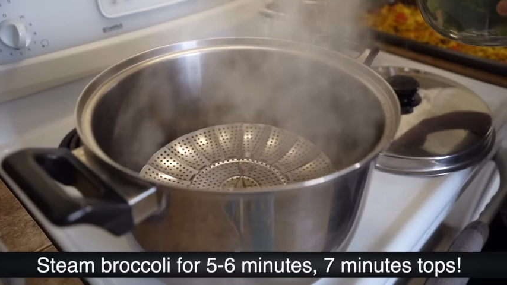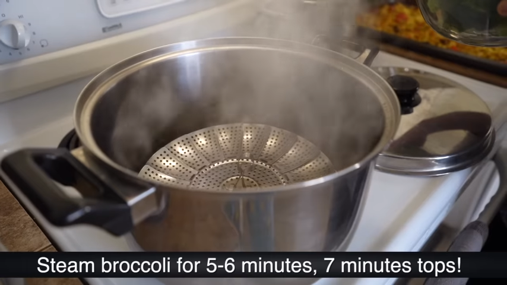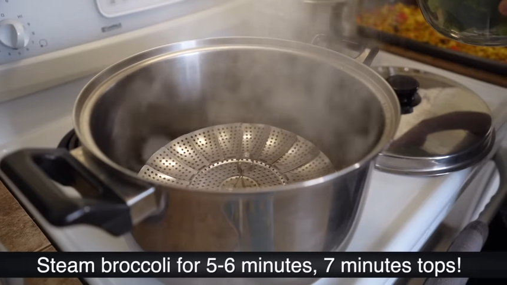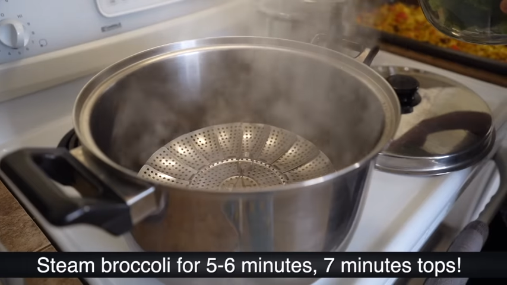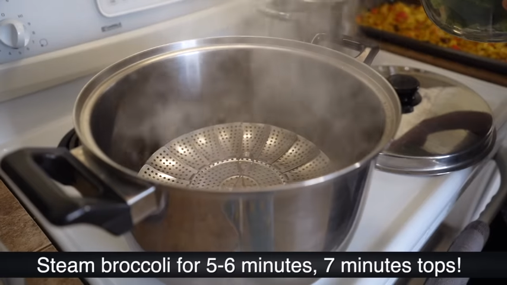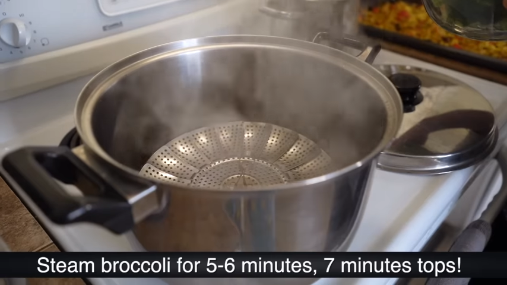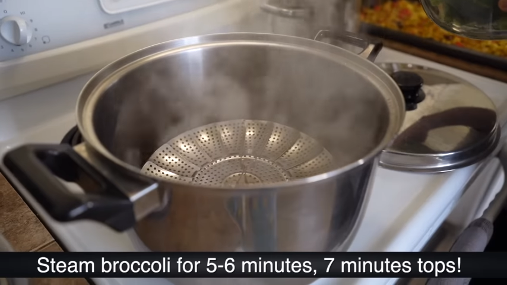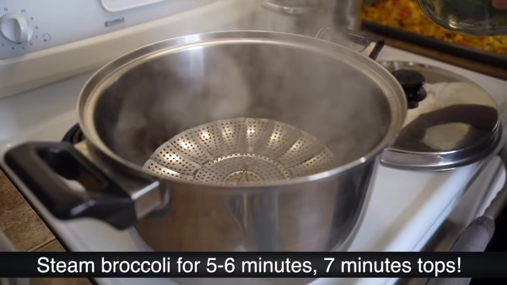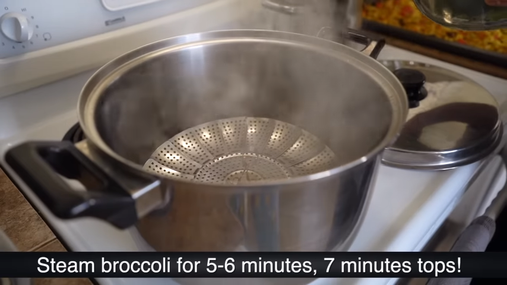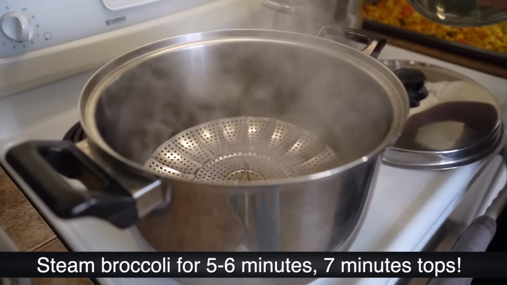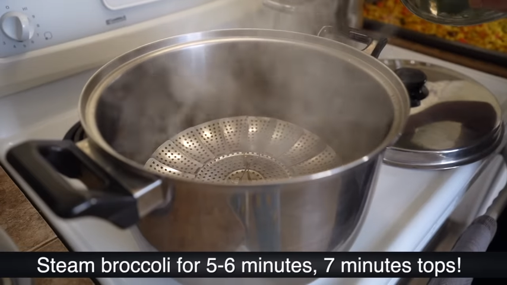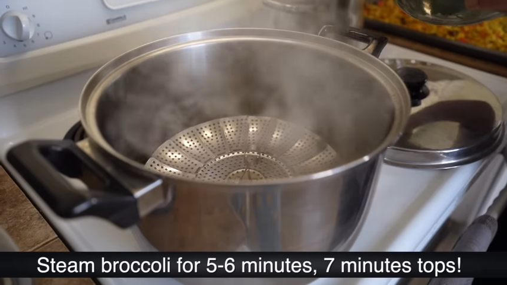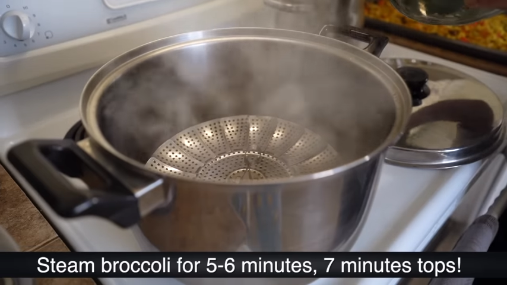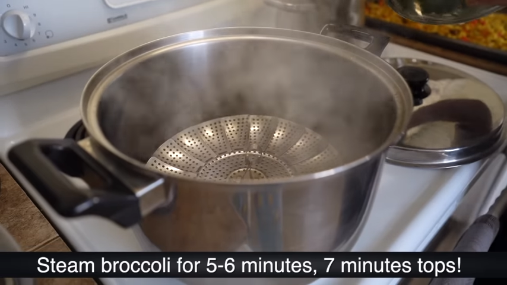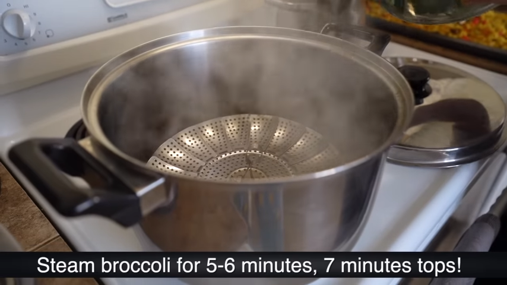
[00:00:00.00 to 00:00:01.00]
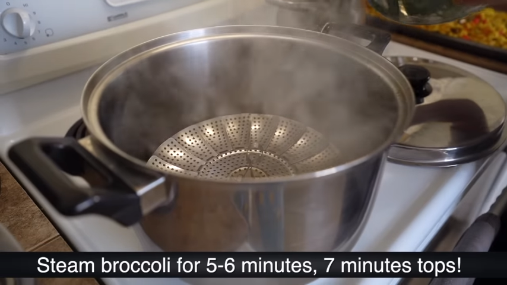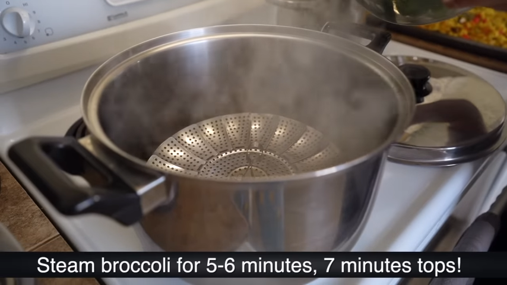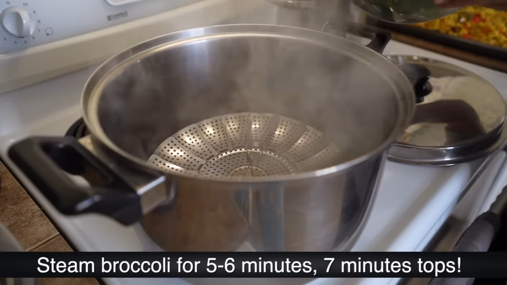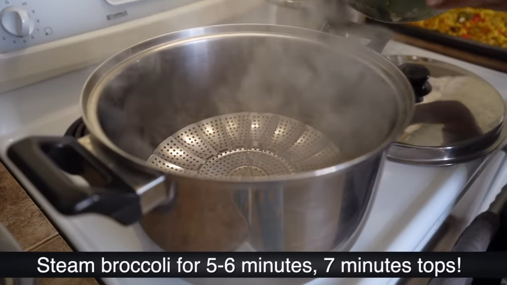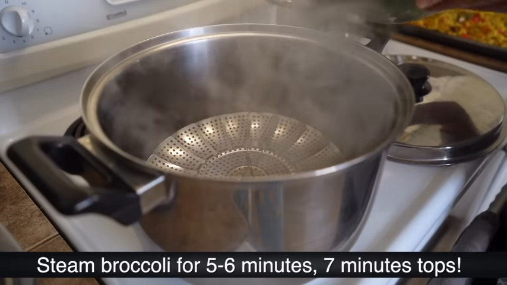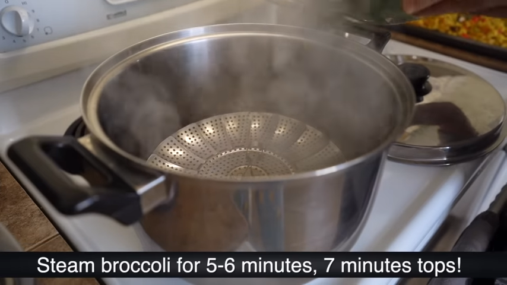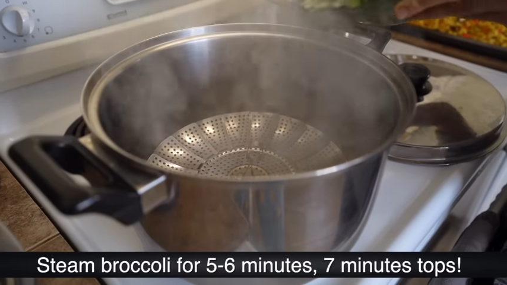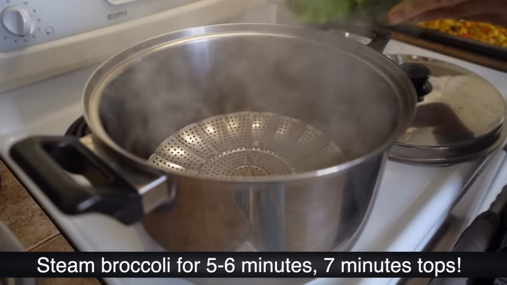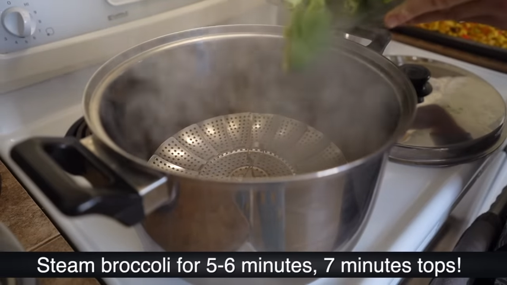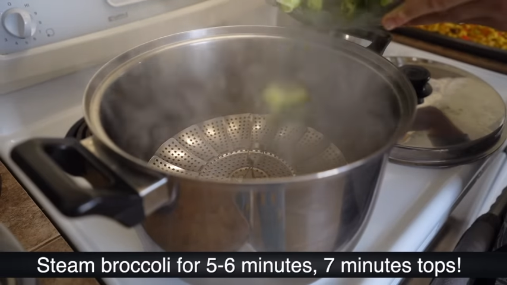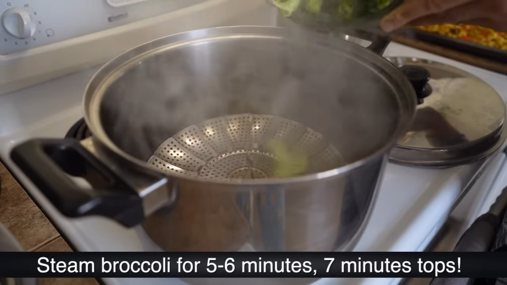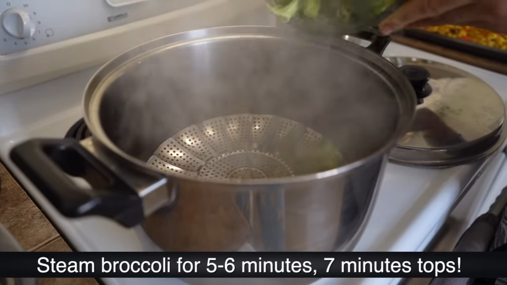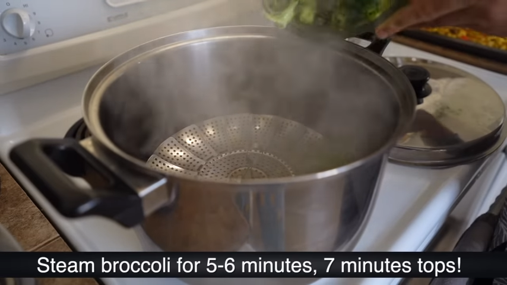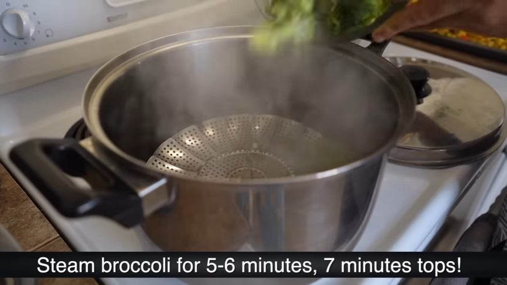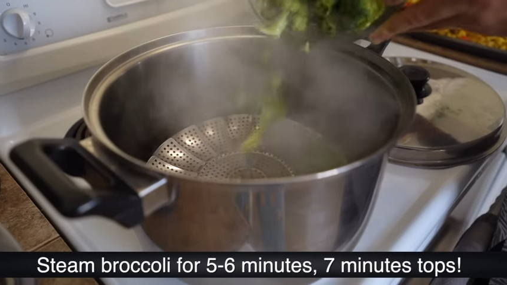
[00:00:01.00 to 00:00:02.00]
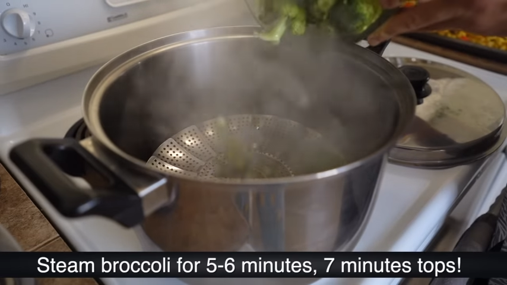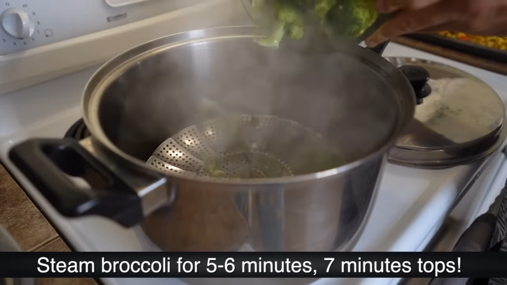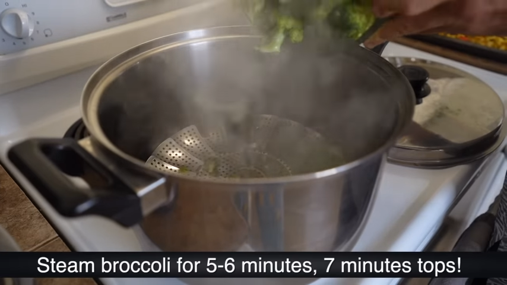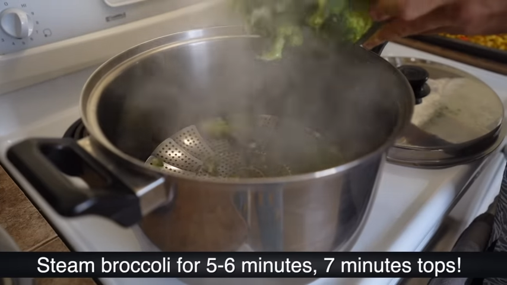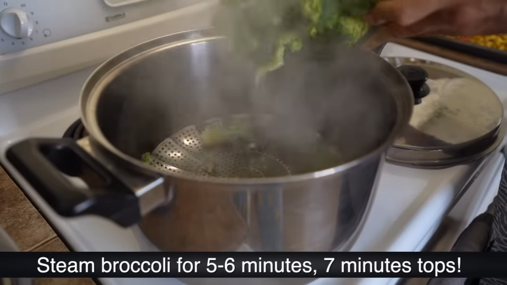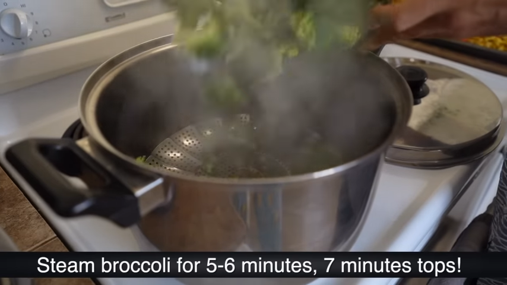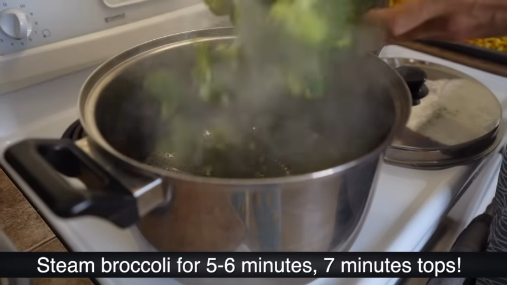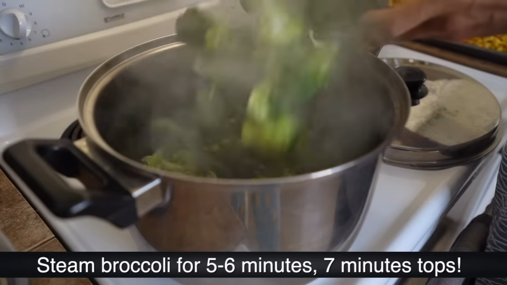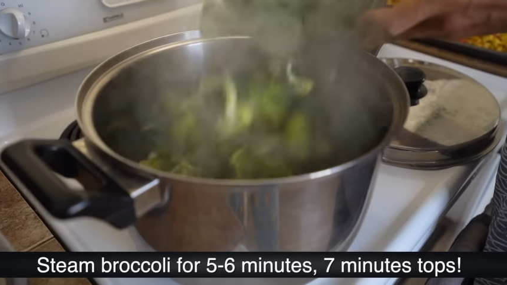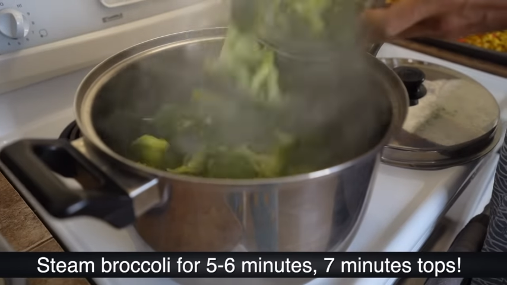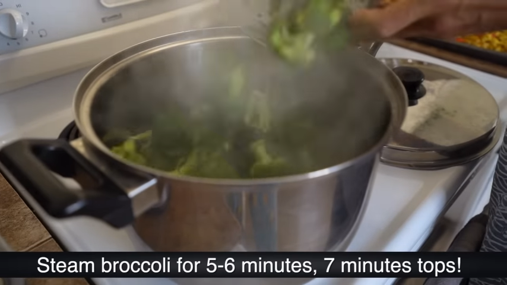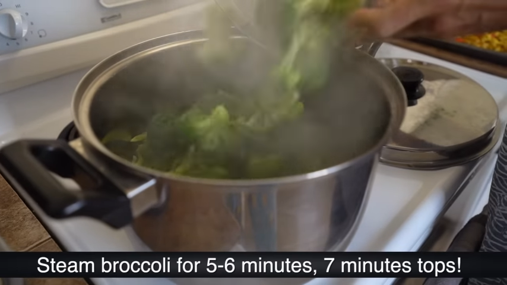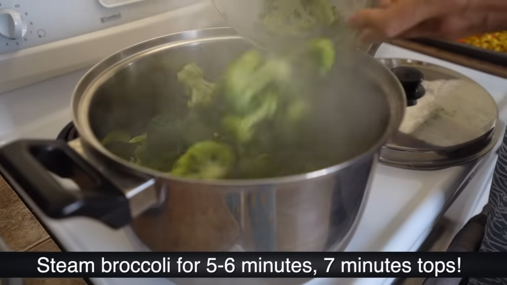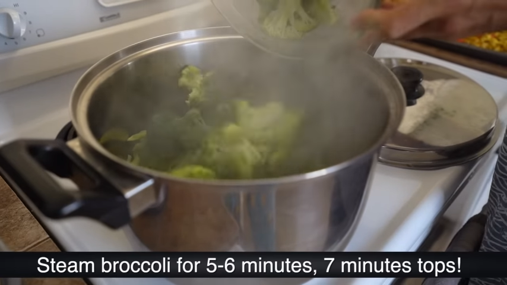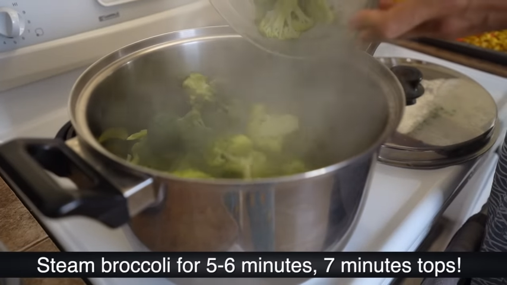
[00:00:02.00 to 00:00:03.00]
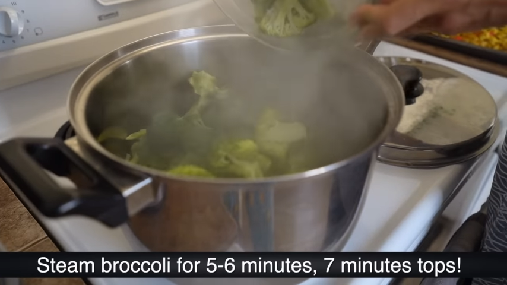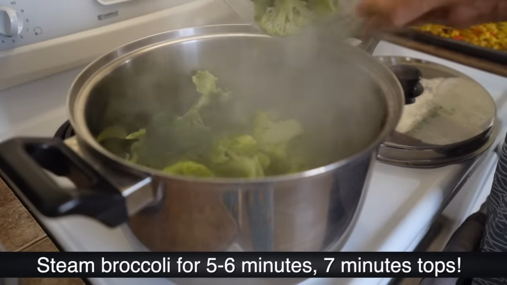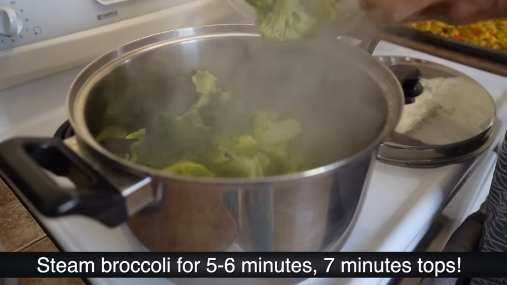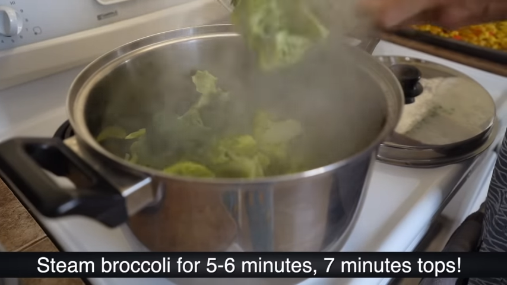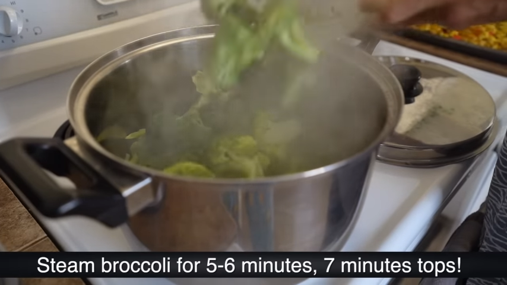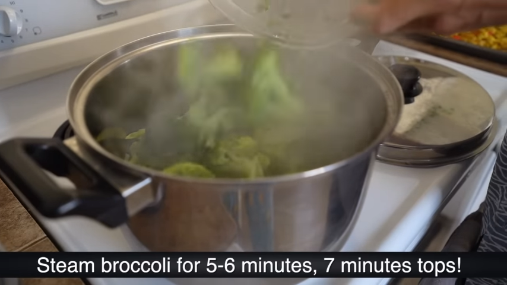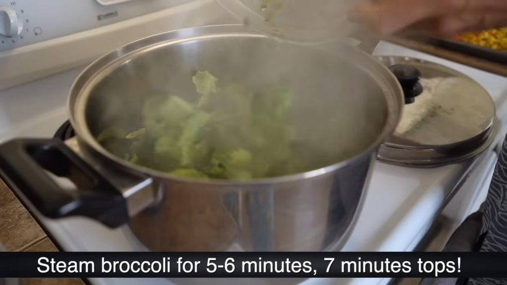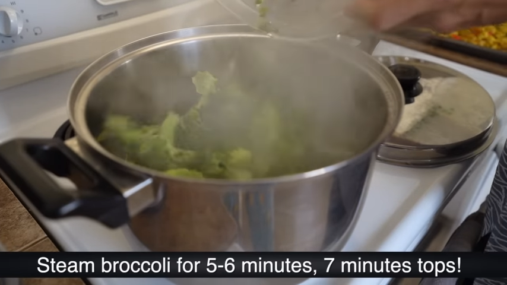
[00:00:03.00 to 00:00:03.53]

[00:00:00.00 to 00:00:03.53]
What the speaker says: [unreadable: no face in view]